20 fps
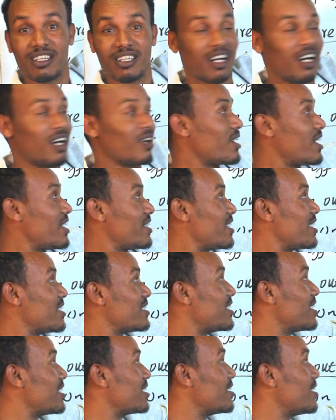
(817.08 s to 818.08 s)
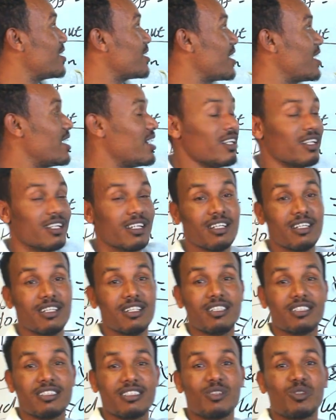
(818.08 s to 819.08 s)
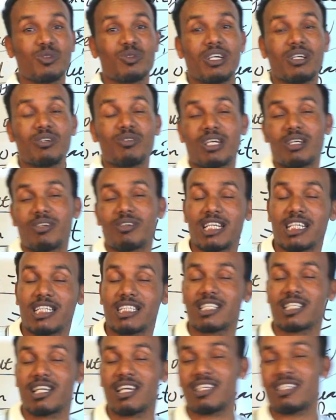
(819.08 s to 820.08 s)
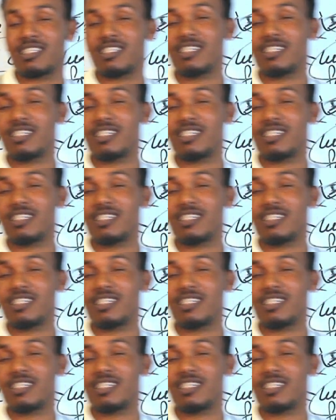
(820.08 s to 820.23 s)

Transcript: All right, that's it. Okay? See, read it, read it,